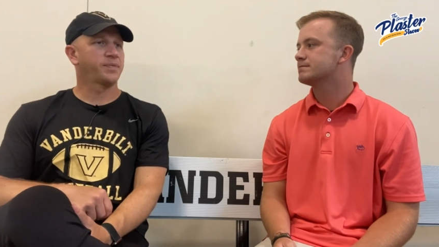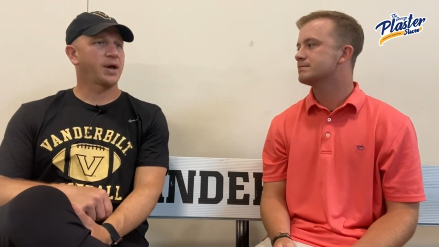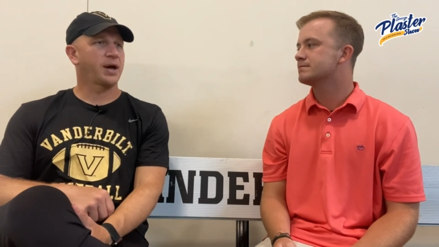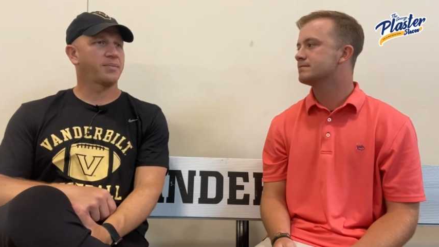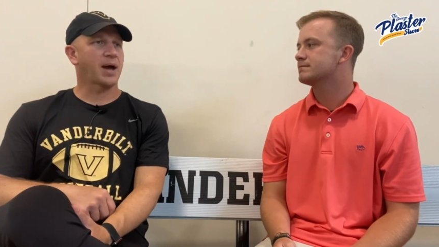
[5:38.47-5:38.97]

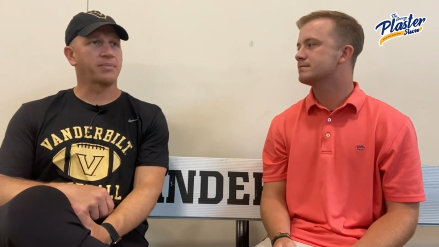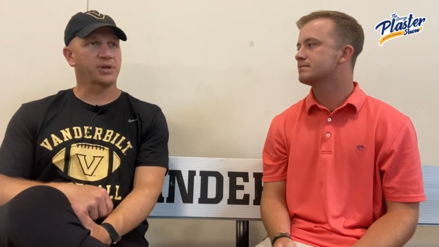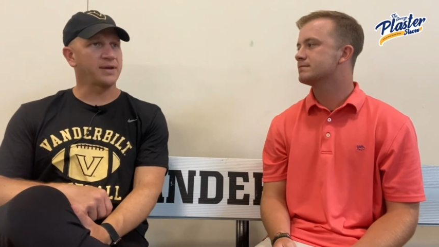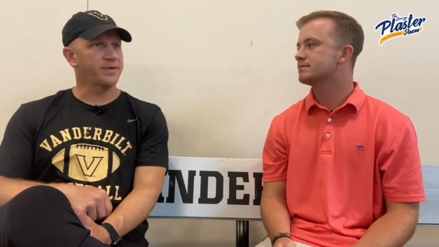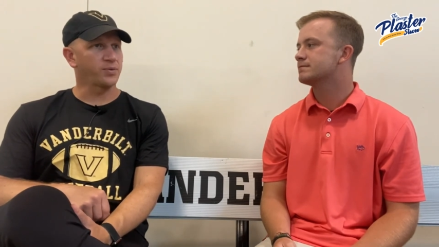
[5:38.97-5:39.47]
Speaker 1: Um, I
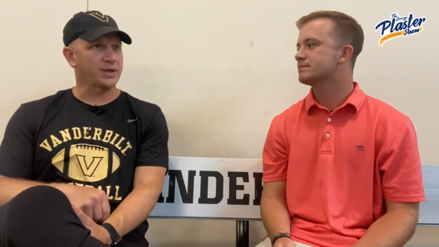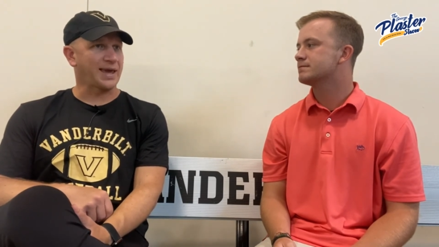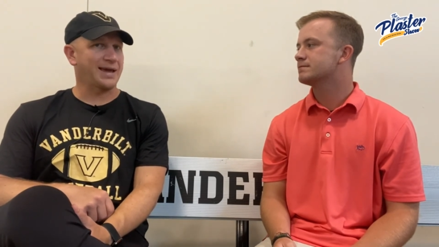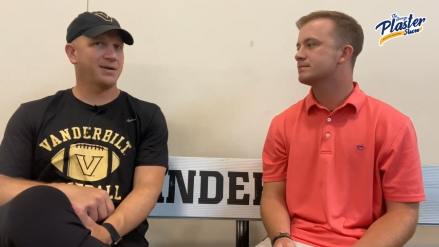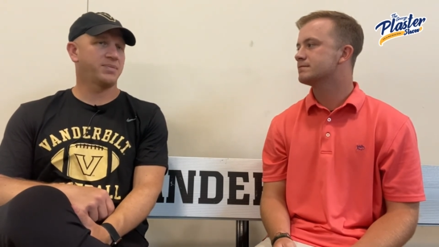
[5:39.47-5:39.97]
believe that we
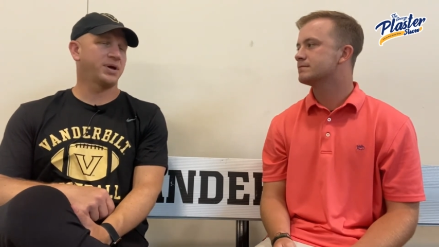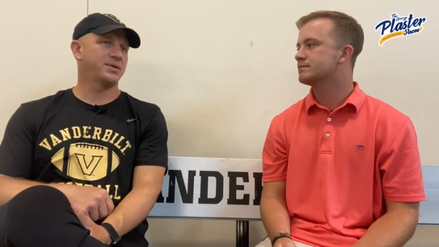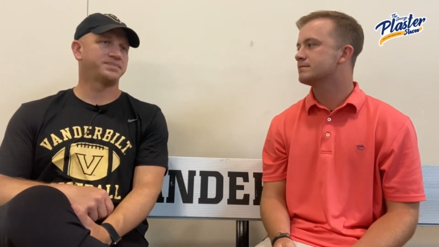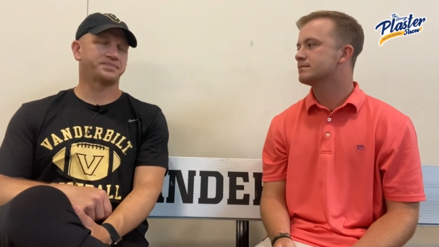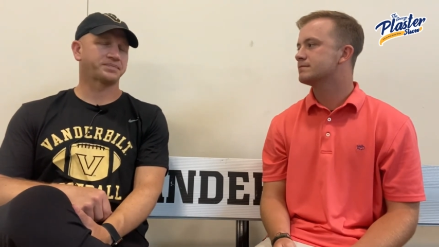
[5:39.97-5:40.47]
can, but
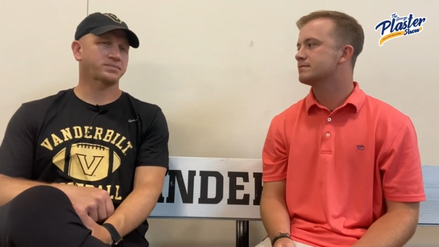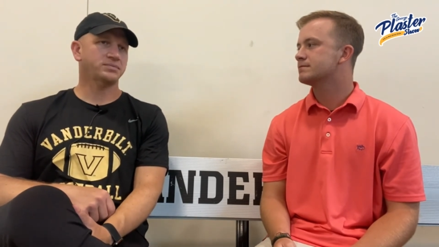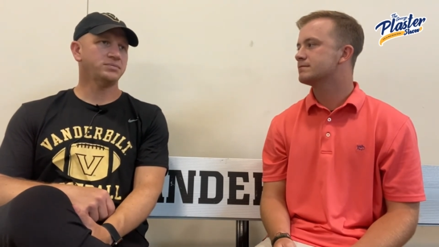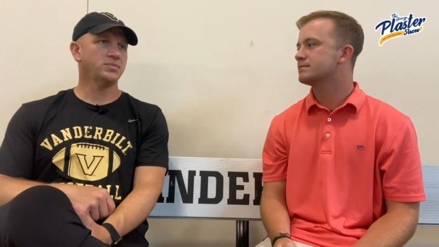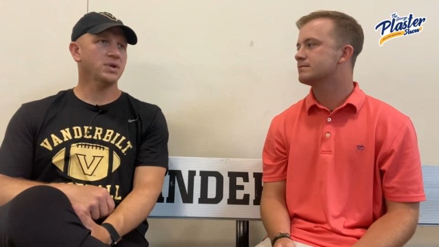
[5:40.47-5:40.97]

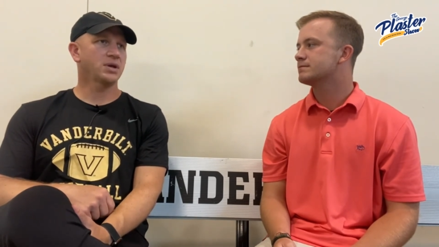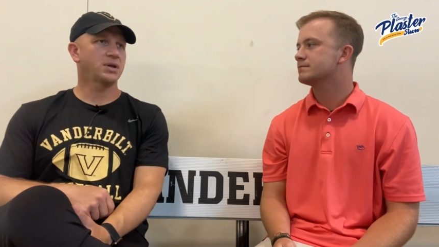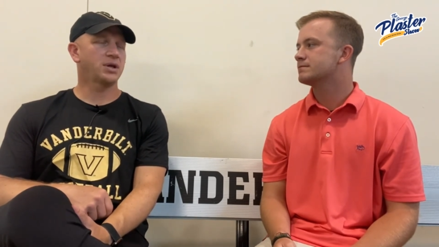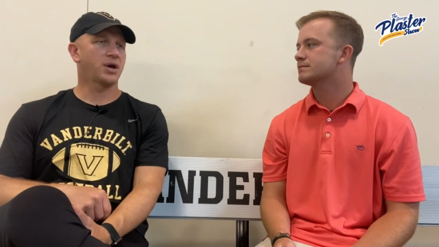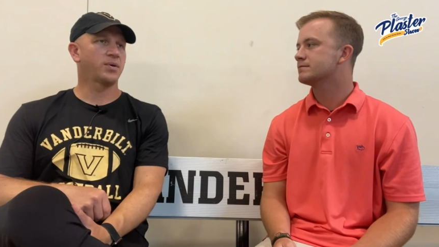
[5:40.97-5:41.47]

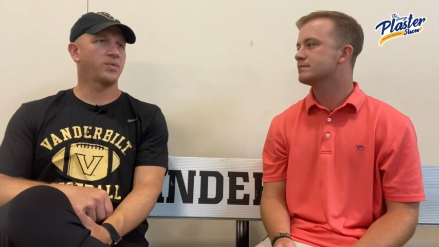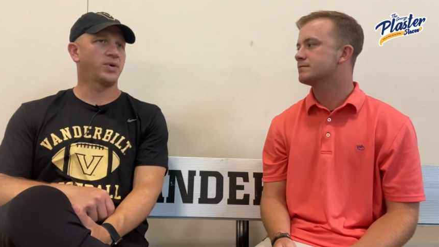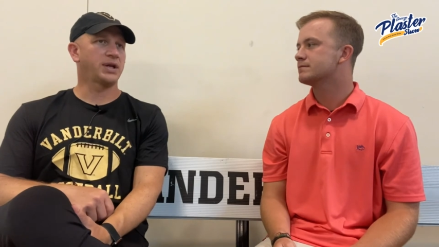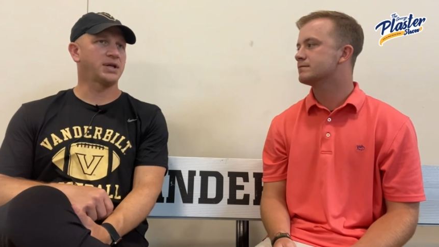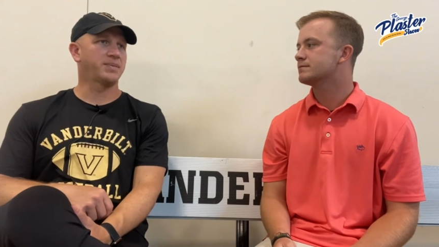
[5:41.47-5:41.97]
you know
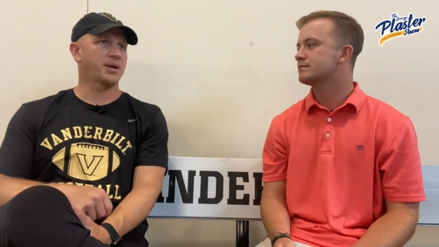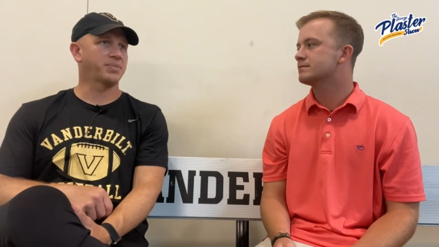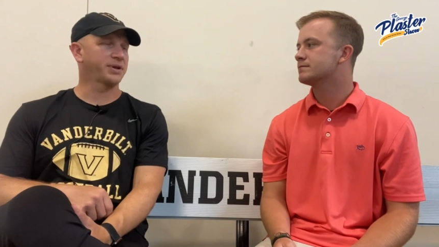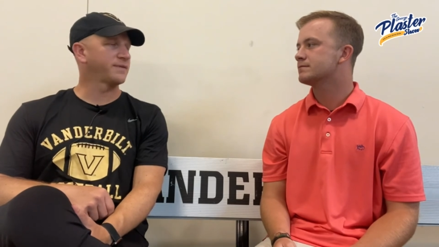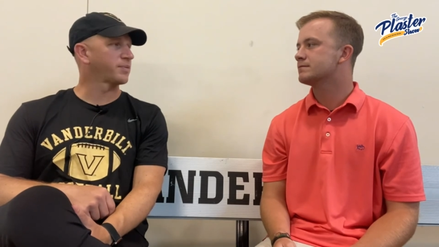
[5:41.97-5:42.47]
we need to make
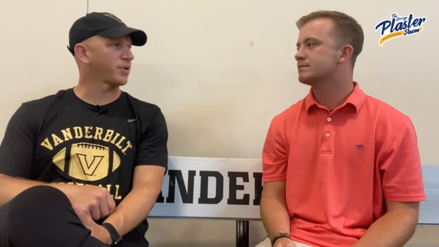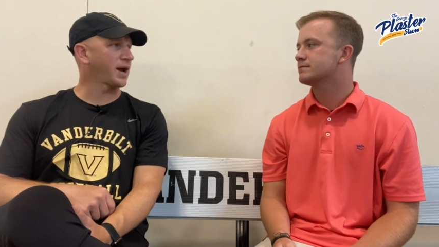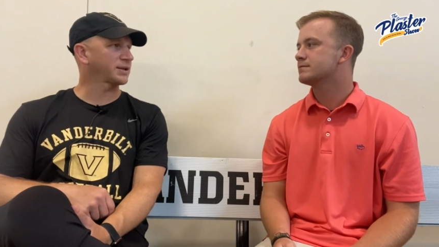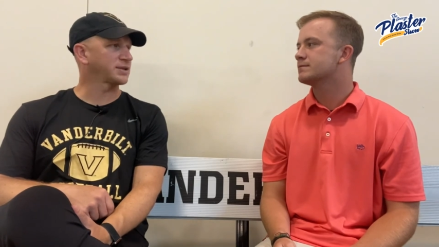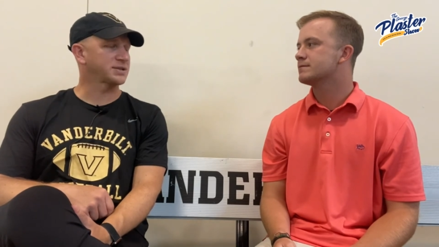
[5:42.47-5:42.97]
belief a
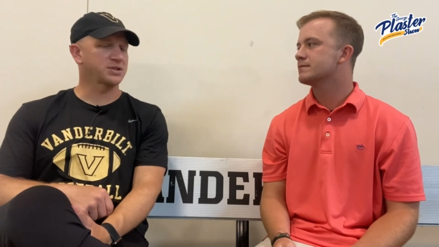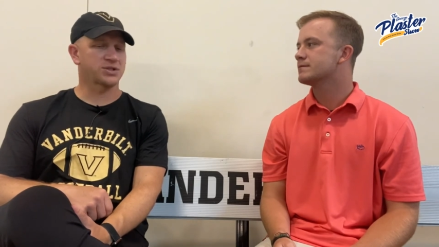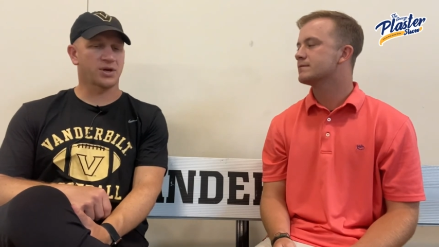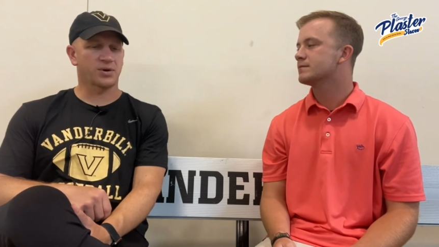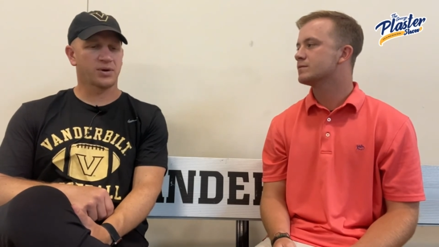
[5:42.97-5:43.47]
practice and
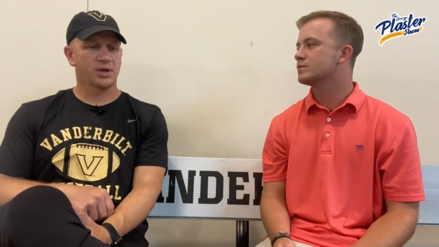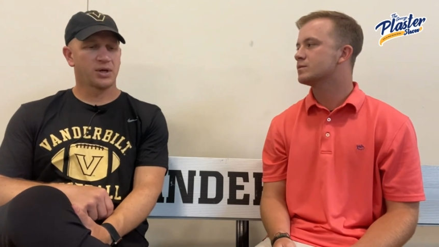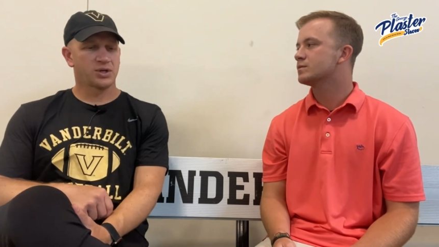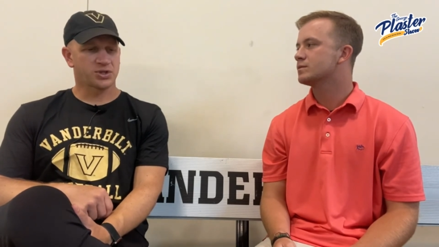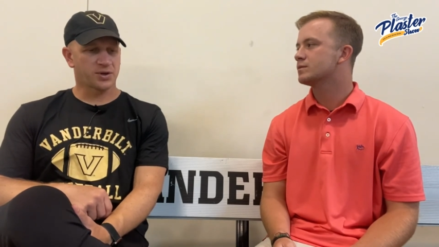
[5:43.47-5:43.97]
show
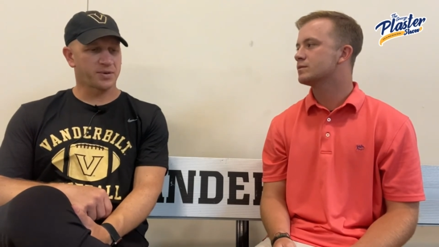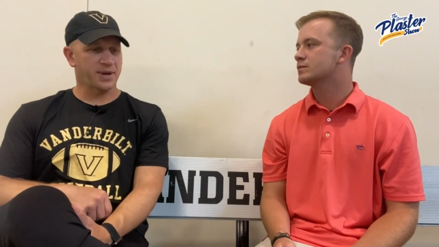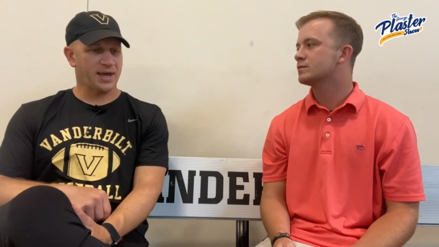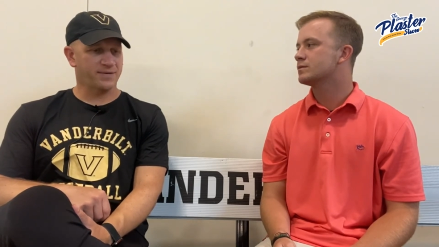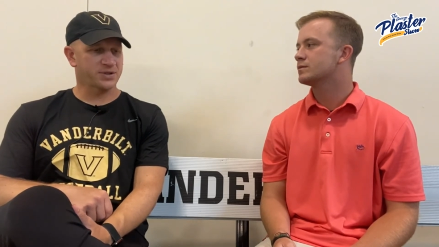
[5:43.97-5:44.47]
show the
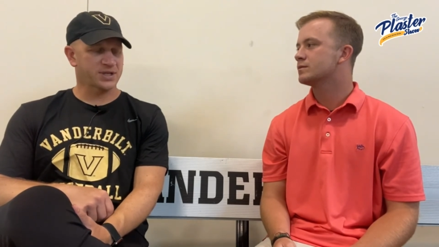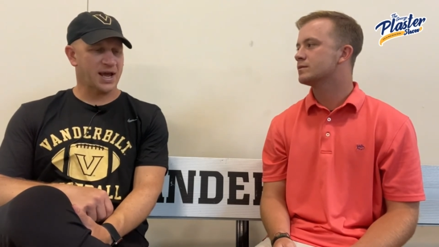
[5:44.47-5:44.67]
behaviors and